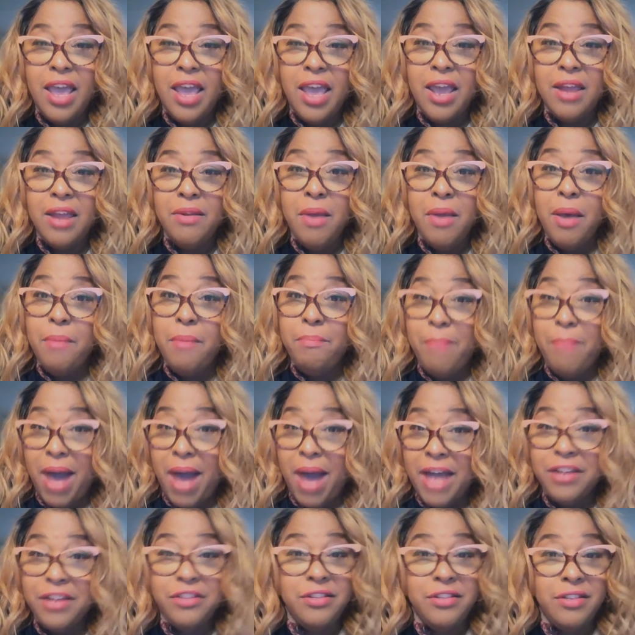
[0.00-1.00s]
and
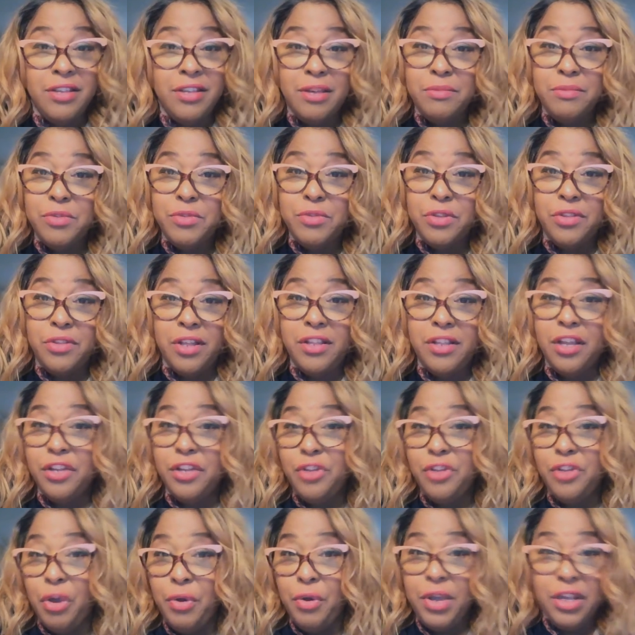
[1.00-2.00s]
monitor them so that they
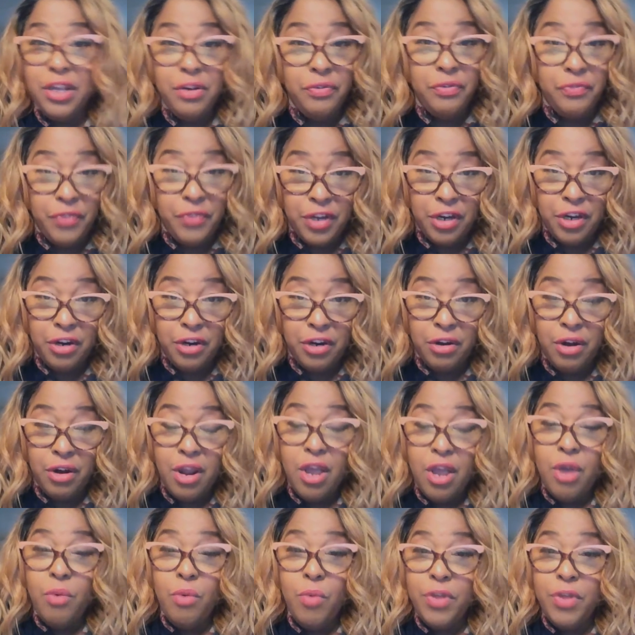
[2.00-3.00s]
don't interfere
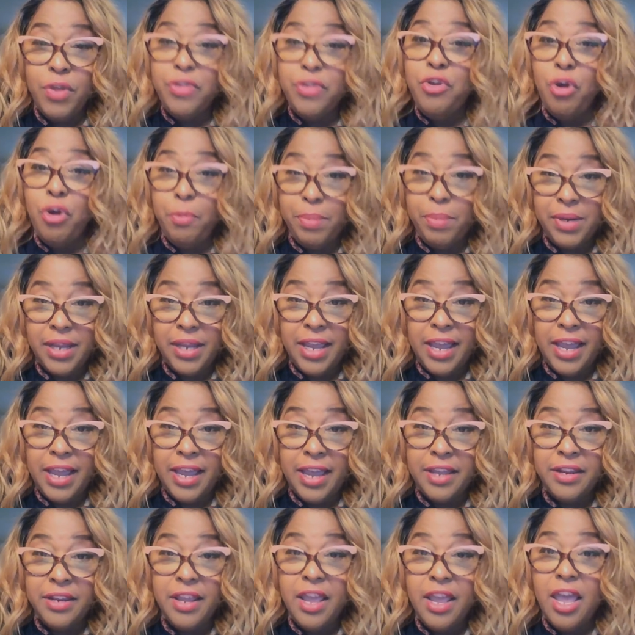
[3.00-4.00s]
with your
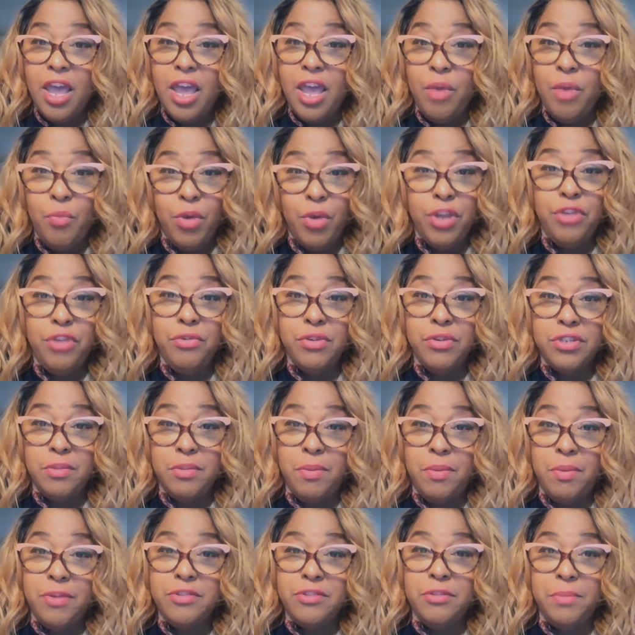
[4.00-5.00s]
plan and what you're
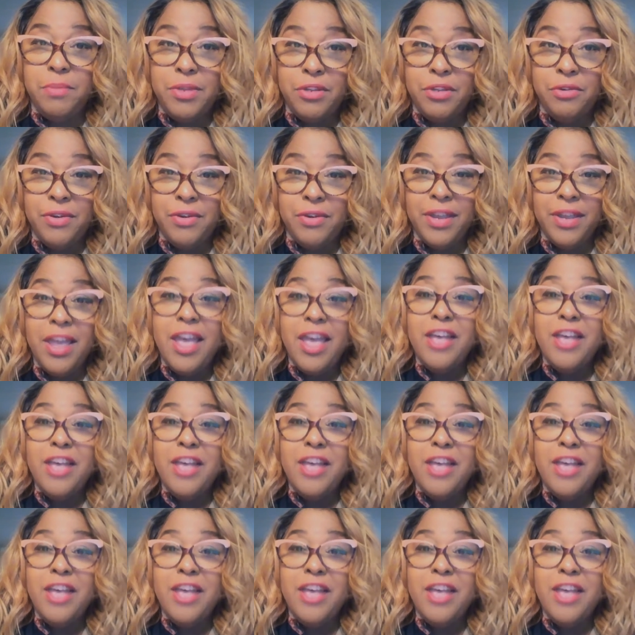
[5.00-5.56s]
supposed to be doing.